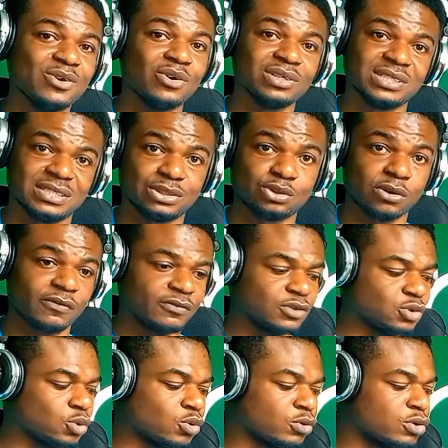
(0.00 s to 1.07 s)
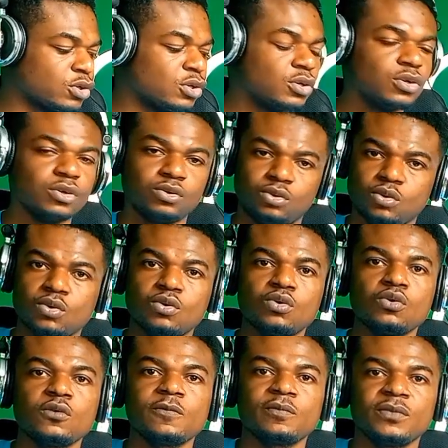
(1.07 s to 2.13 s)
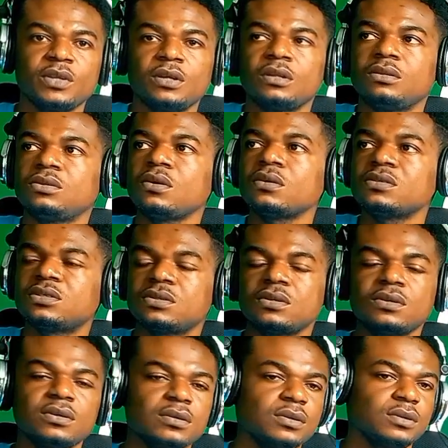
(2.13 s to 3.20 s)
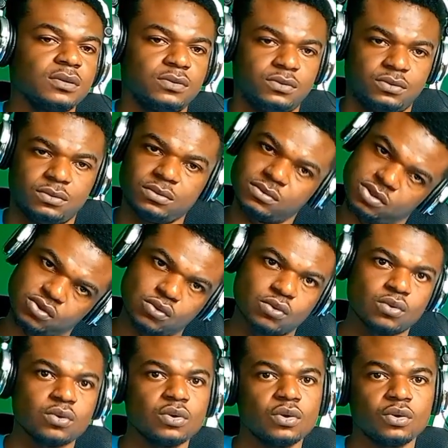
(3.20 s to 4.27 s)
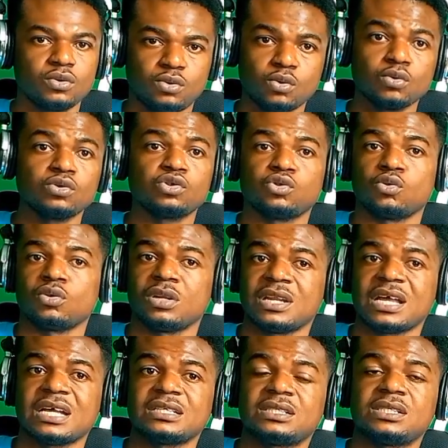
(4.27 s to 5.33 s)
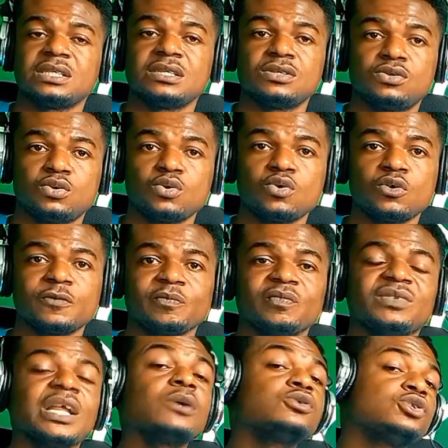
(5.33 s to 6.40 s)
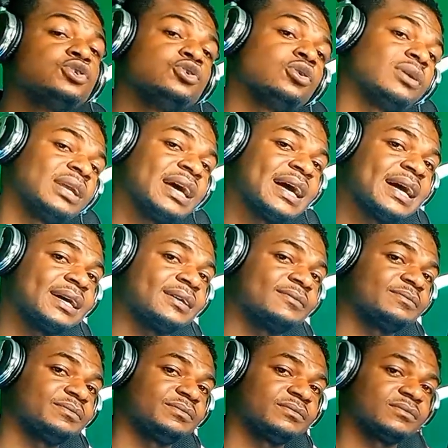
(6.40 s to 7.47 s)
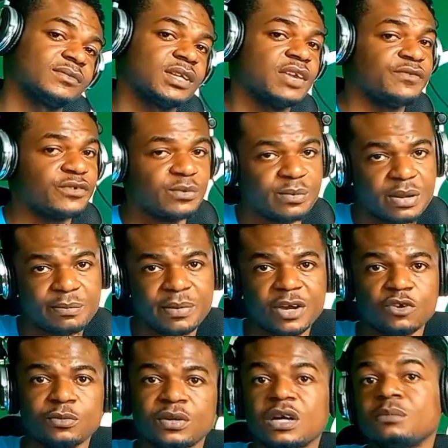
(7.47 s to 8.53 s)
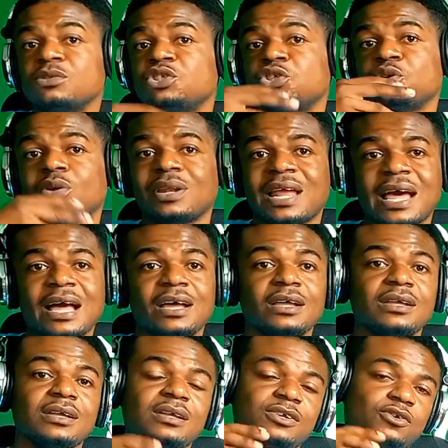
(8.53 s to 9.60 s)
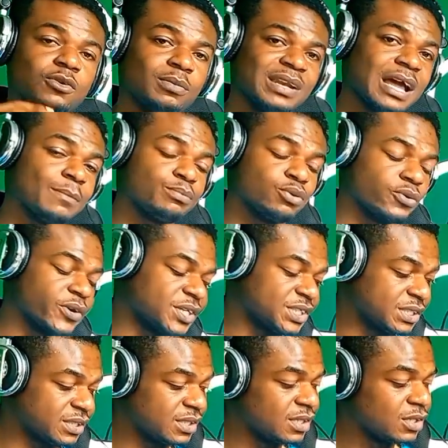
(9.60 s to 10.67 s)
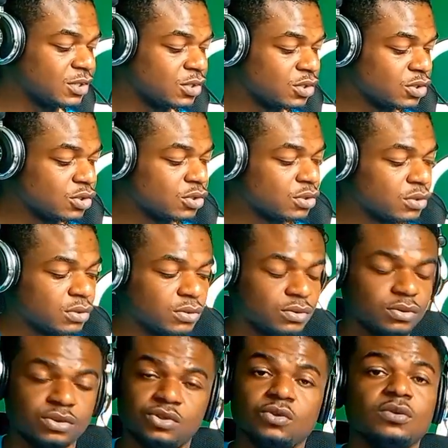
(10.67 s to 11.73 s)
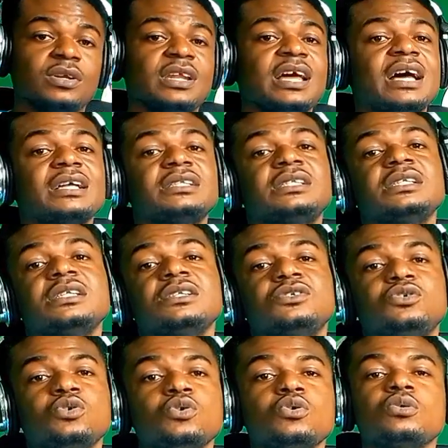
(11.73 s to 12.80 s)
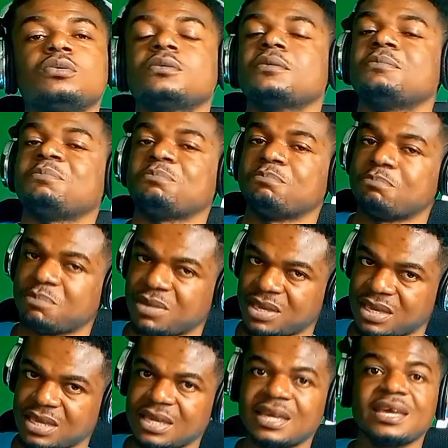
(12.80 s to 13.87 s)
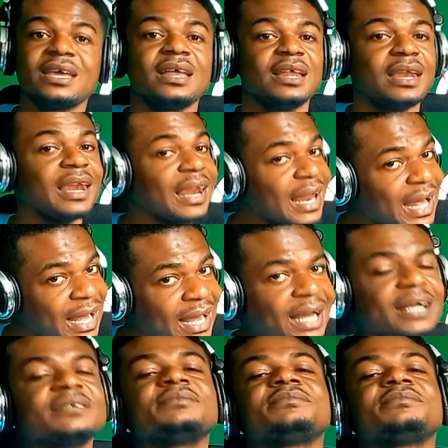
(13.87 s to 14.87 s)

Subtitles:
all this stuff. So do, so, do, so, la, ti, do. Now to your la. If you remember, you'll be coming to your la progression. So la, ti, do, mi, la.